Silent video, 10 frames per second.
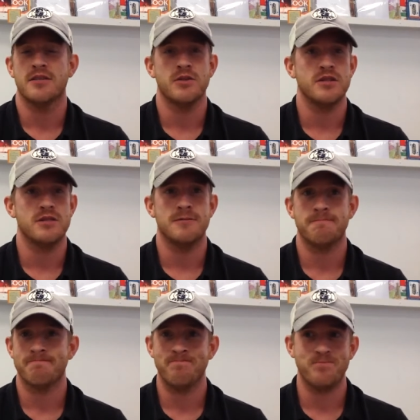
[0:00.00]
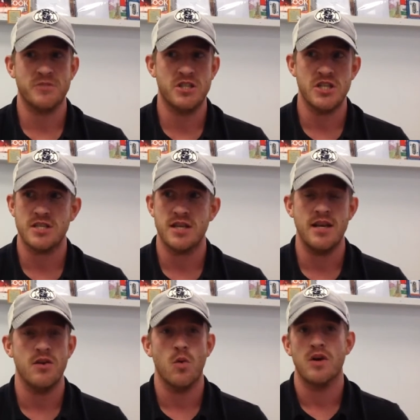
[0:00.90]
students they
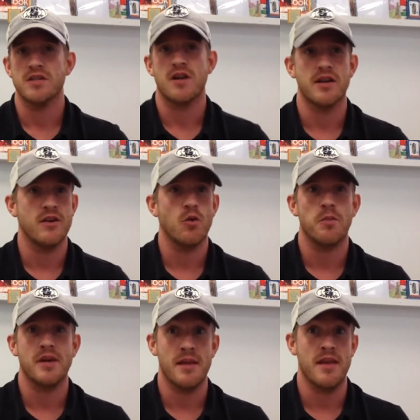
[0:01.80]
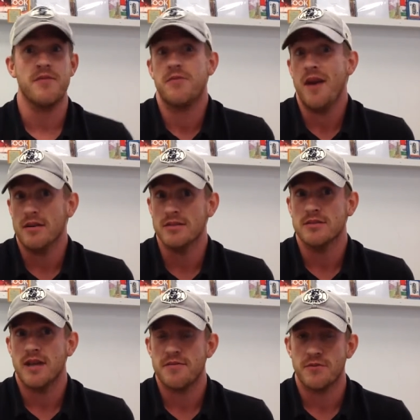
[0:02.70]
didn't know where to start, they didn't know where to begin. They failed
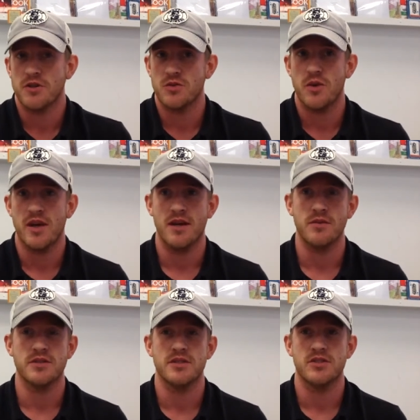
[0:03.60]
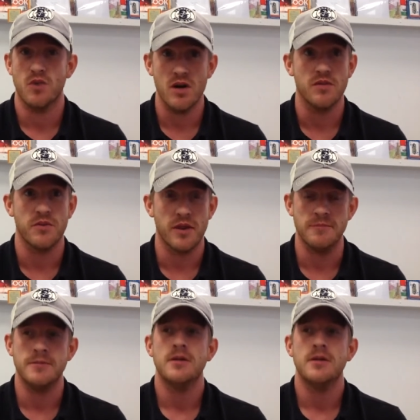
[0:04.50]
that first week, and it was a struggle for them.